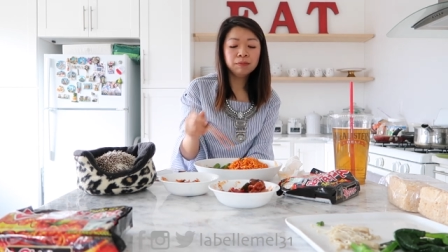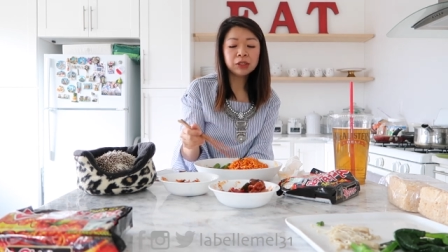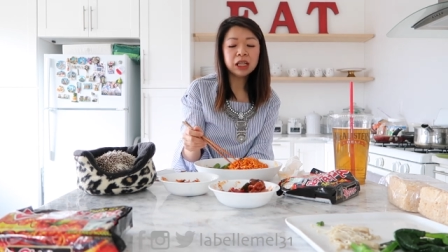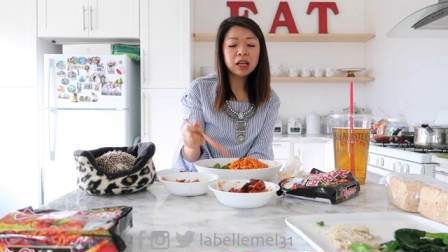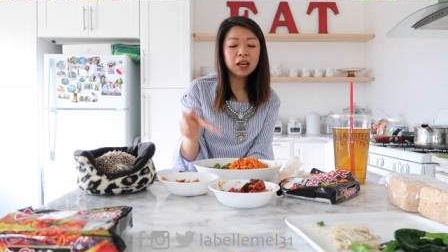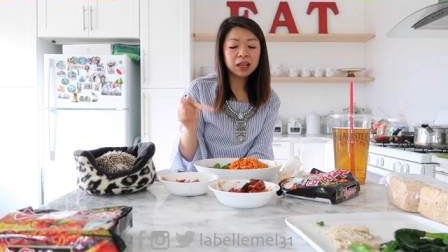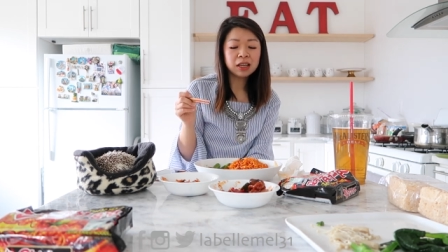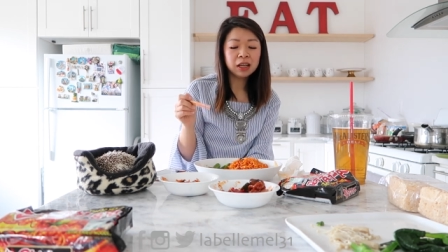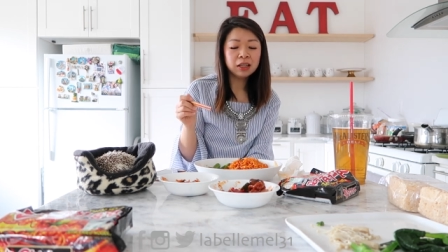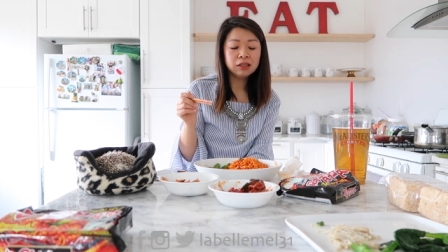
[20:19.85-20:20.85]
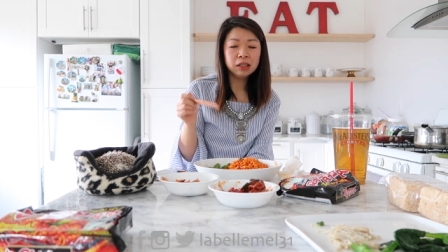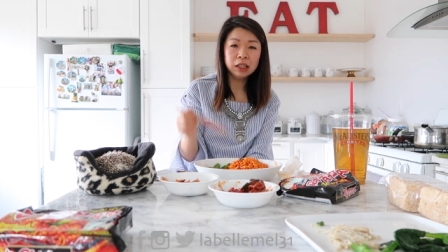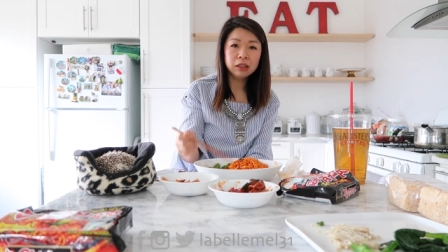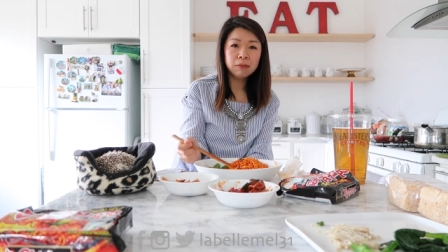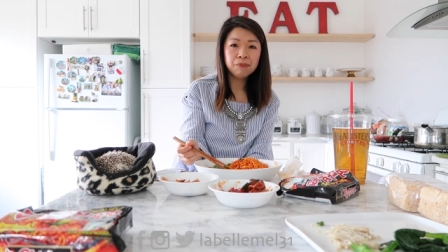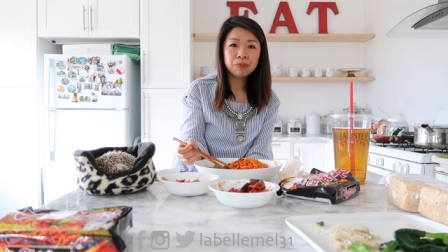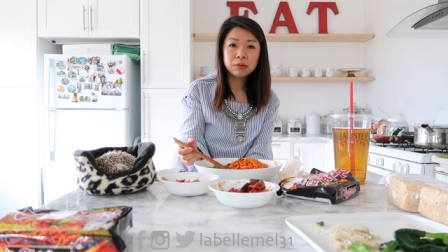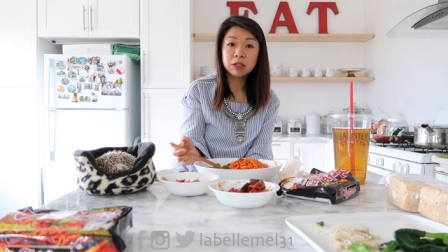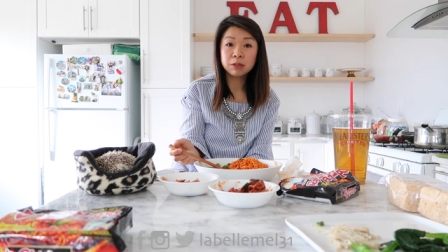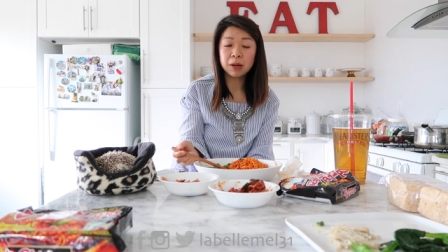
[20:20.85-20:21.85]
Not that I can't eat
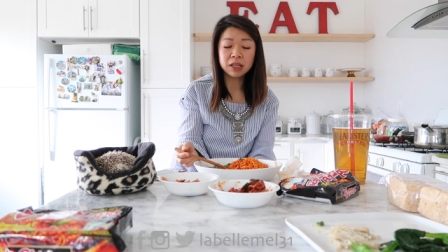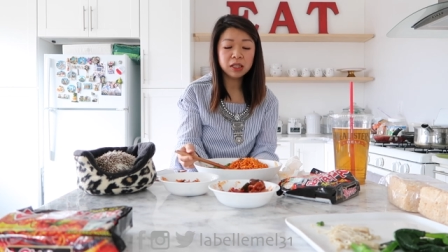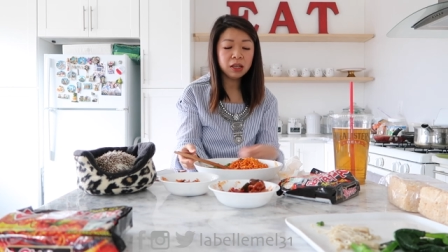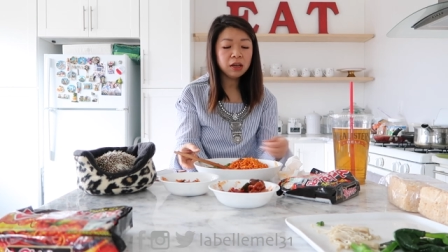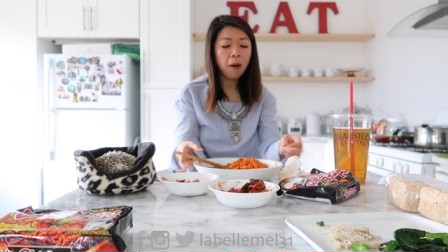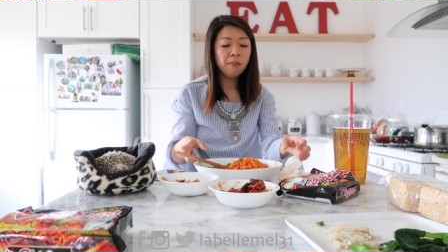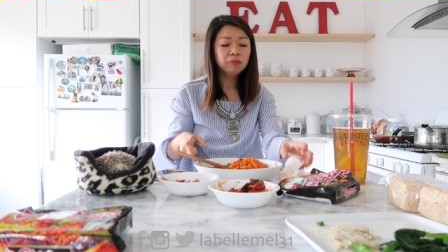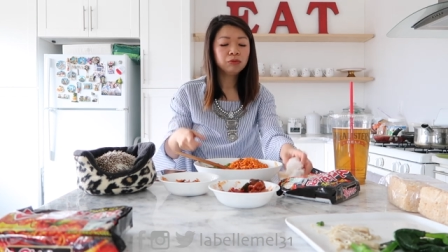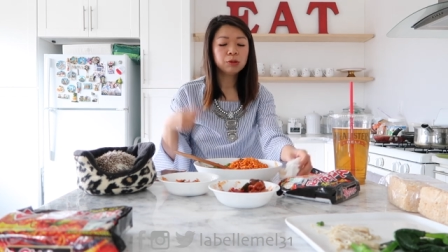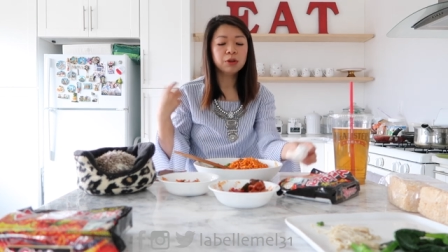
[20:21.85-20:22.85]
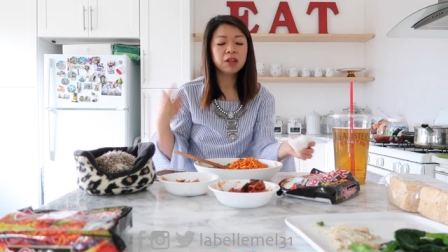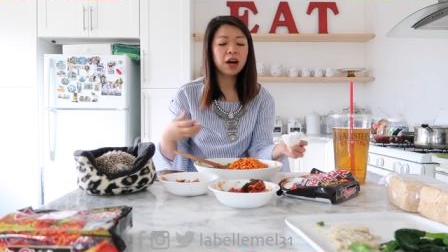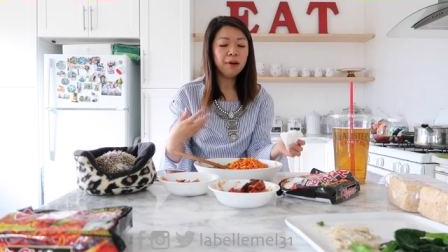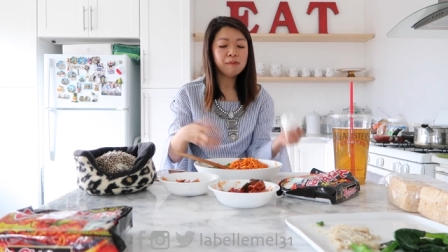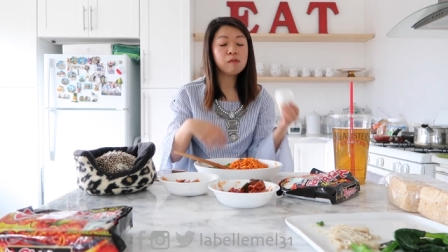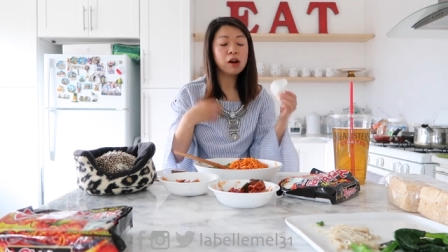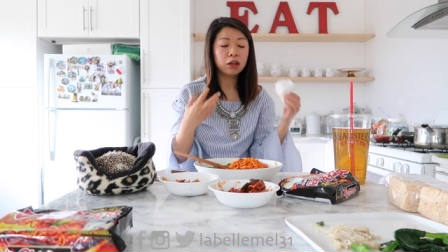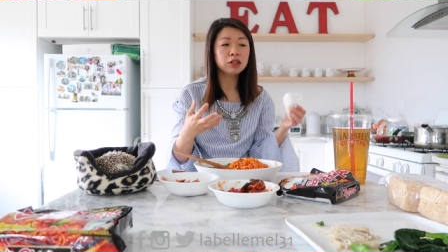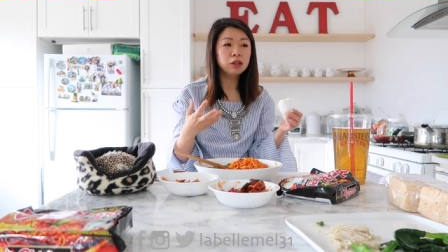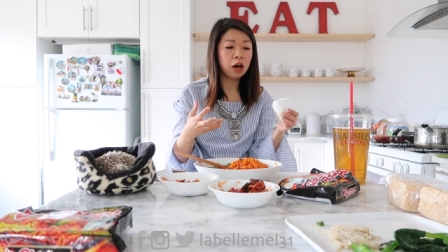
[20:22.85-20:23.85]
the spicy, but that
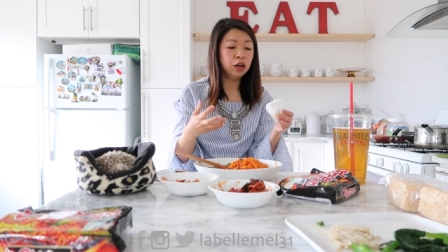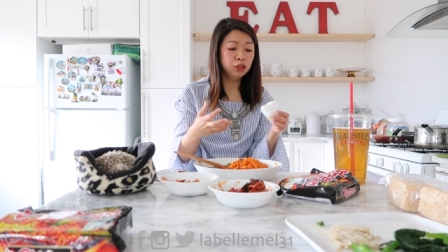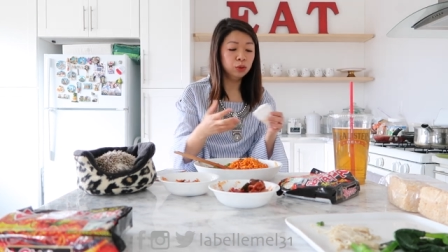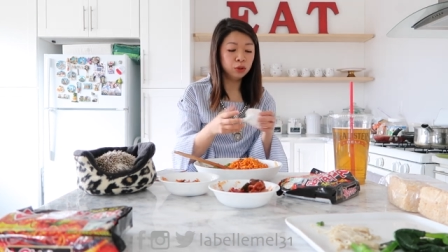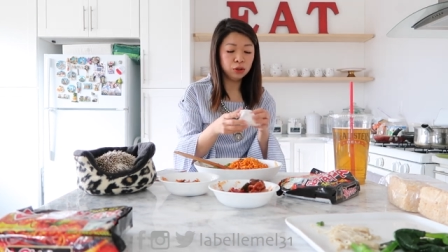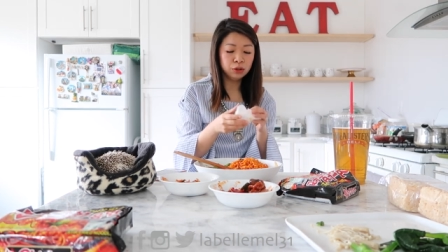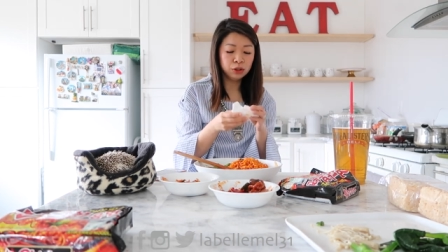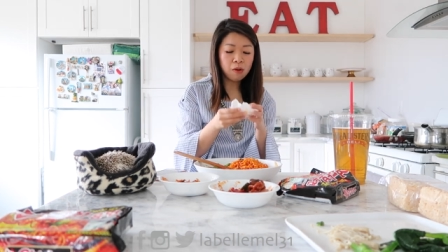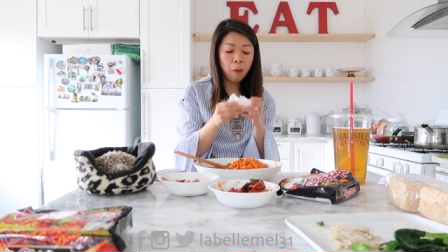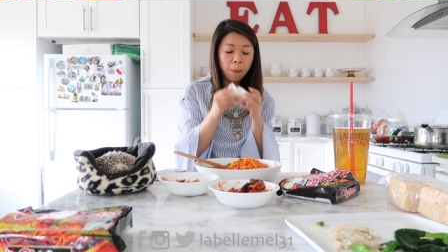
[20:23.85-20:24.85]
was a lot of noodles.